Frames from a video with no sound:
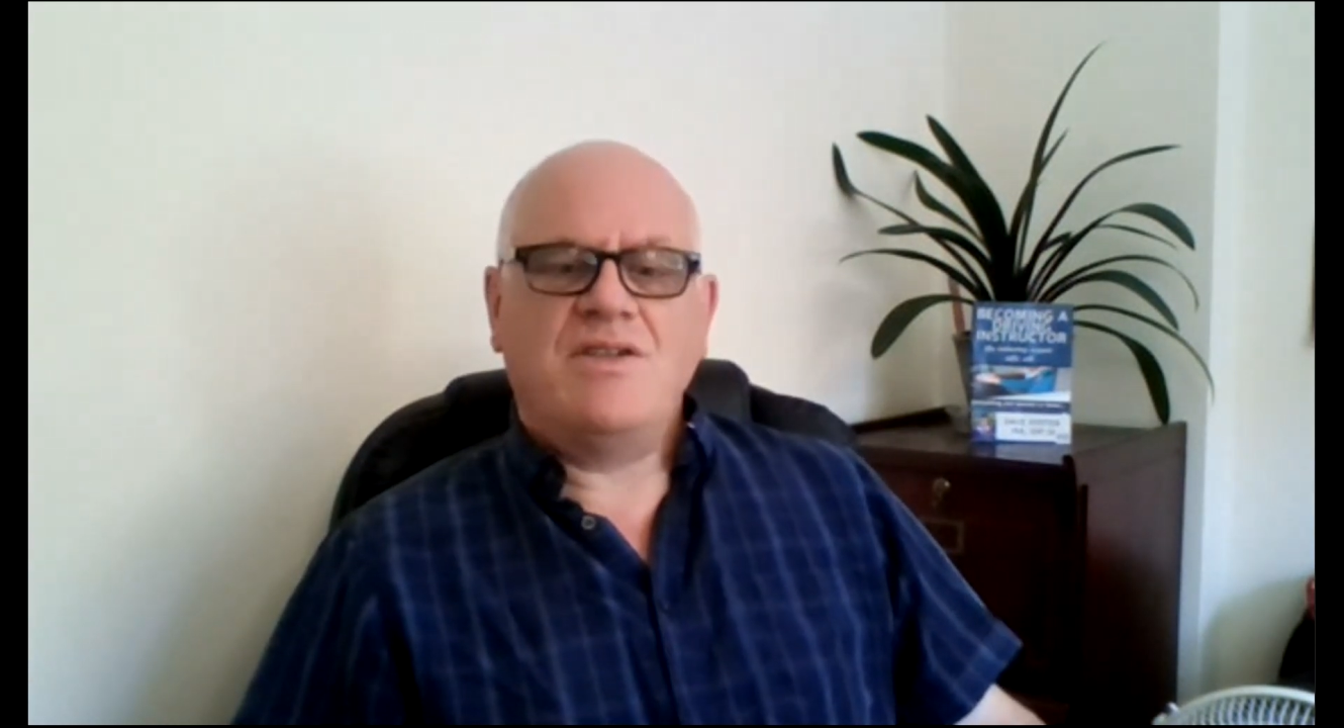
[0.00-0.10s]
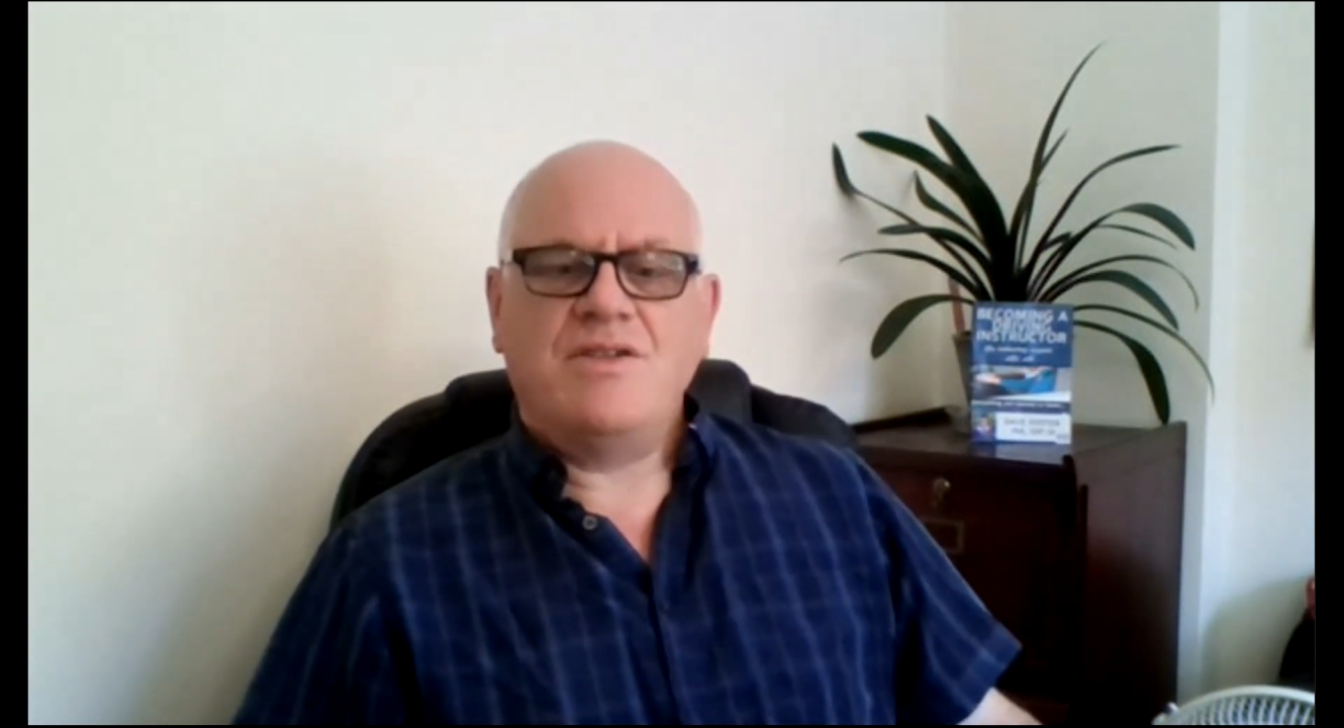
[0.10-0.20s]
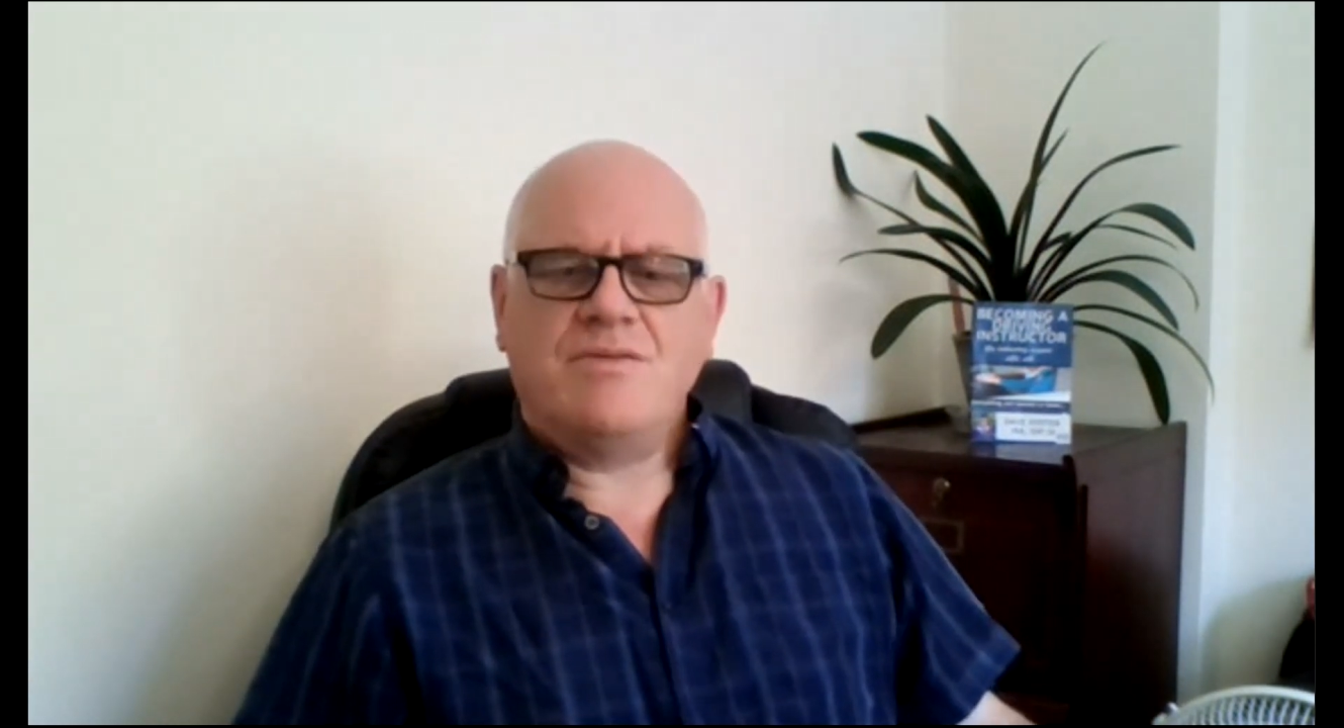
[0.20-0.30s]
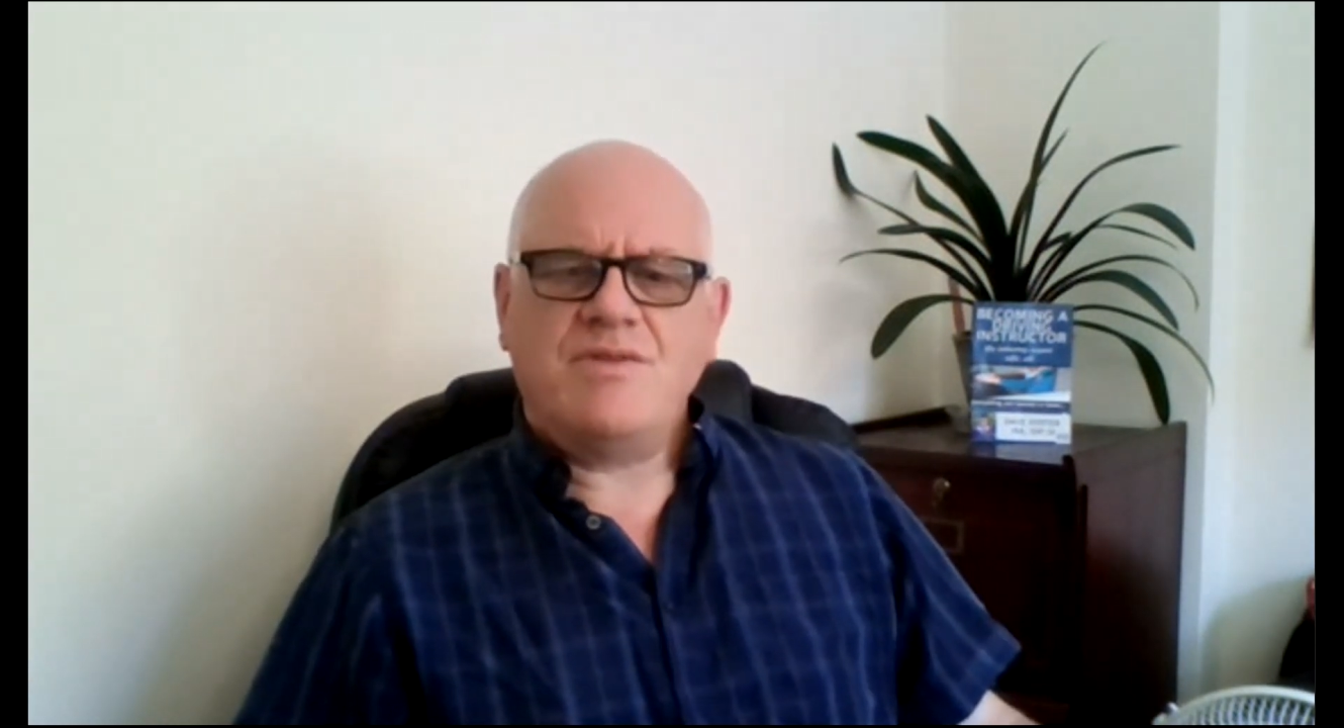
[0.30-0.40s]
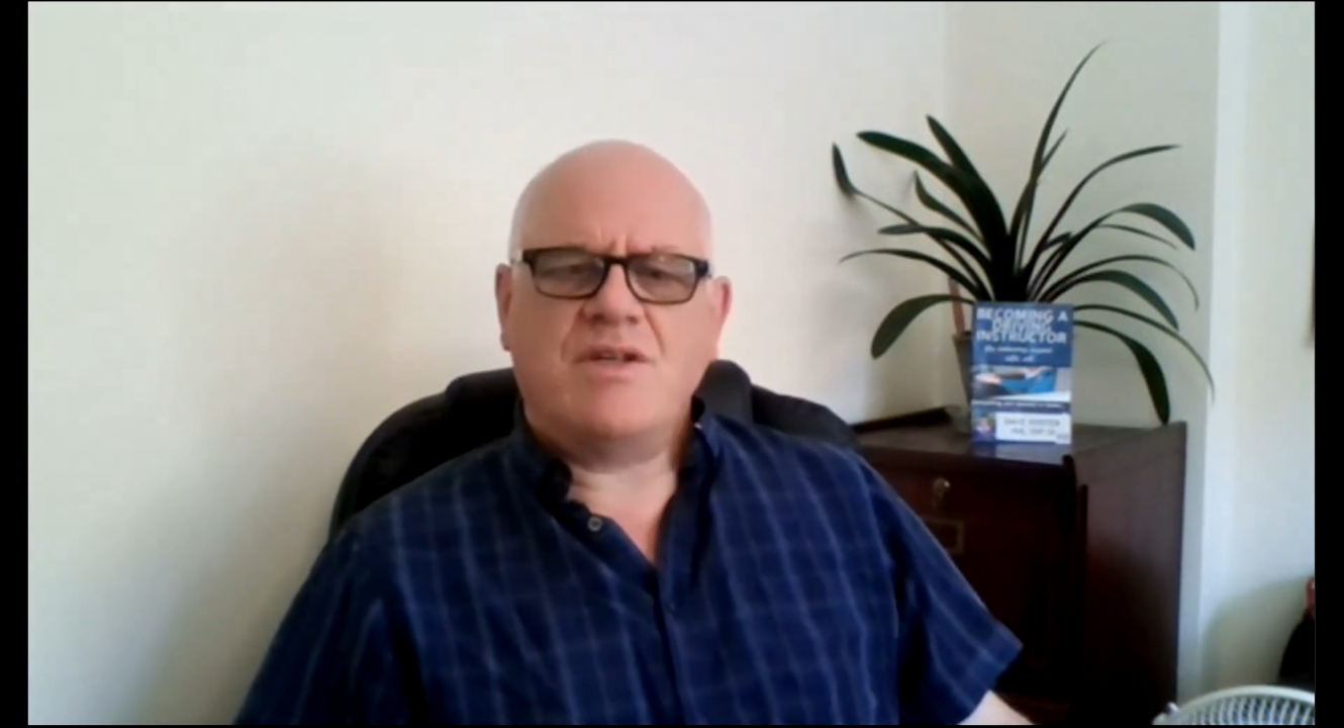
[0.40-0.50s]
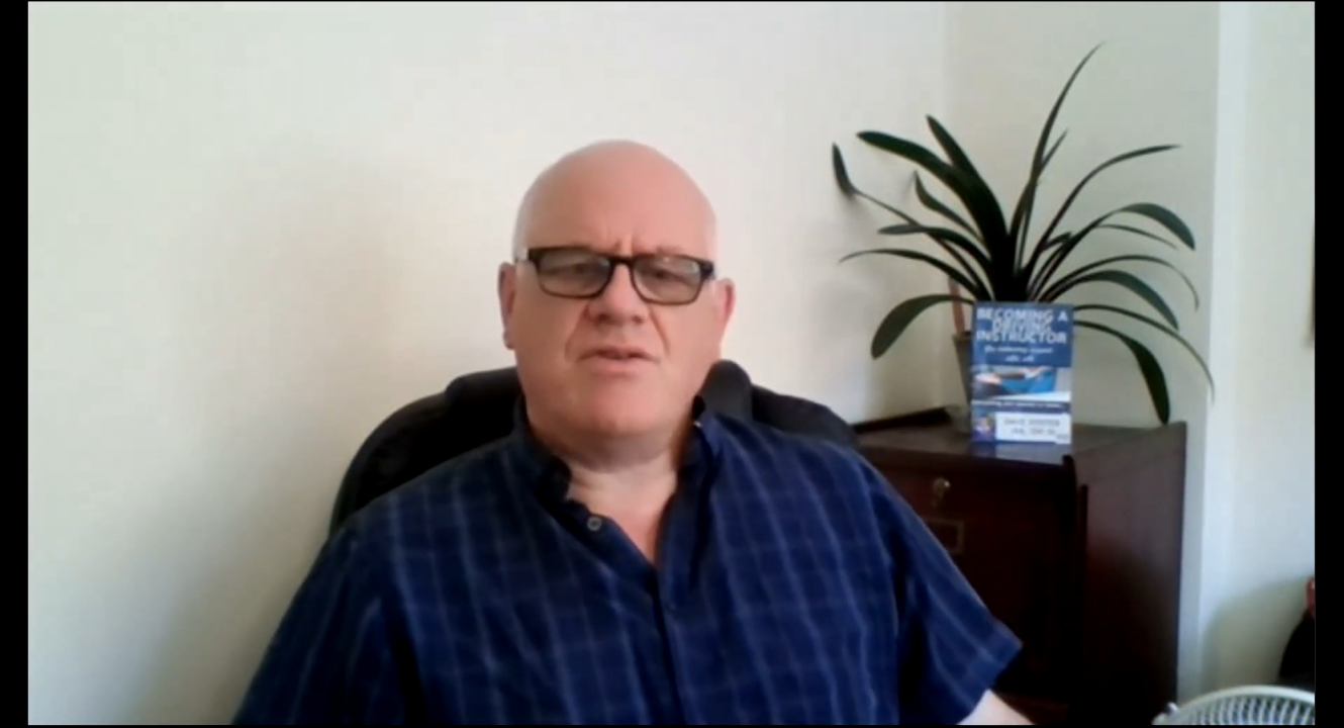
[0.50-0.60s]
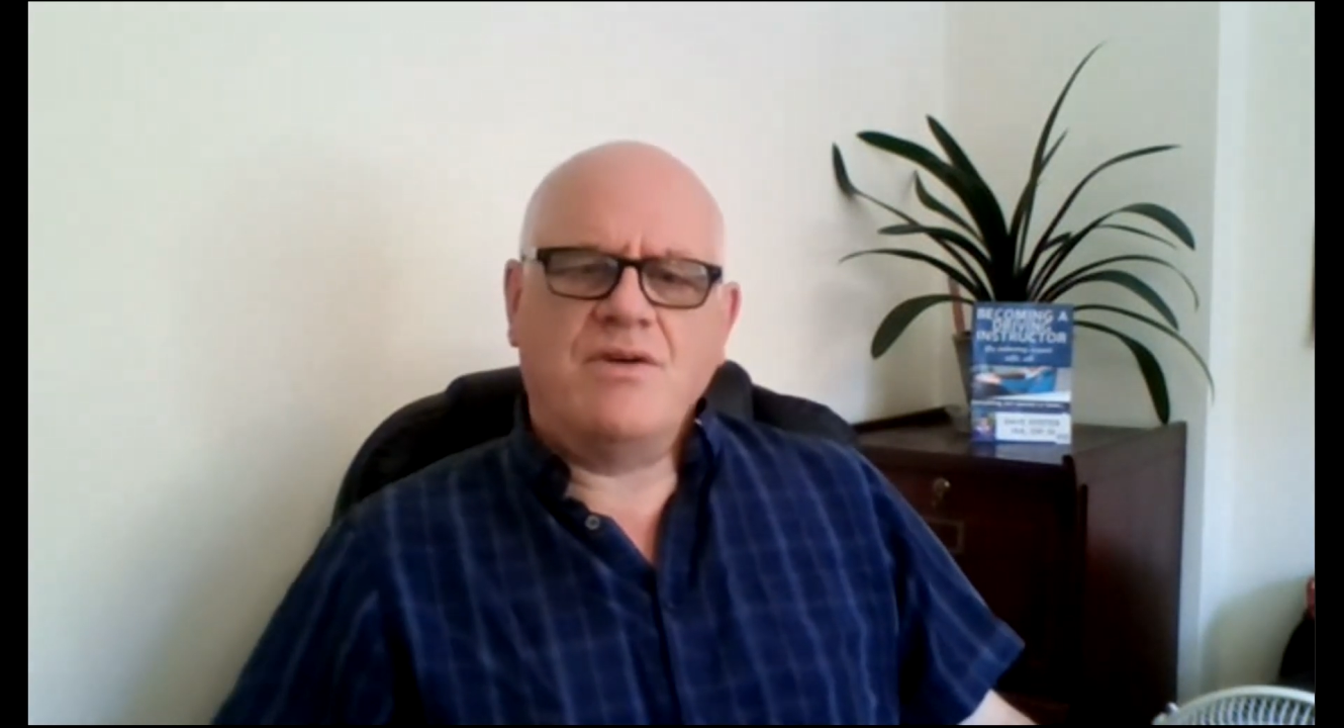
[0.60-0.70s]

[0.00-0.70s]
just said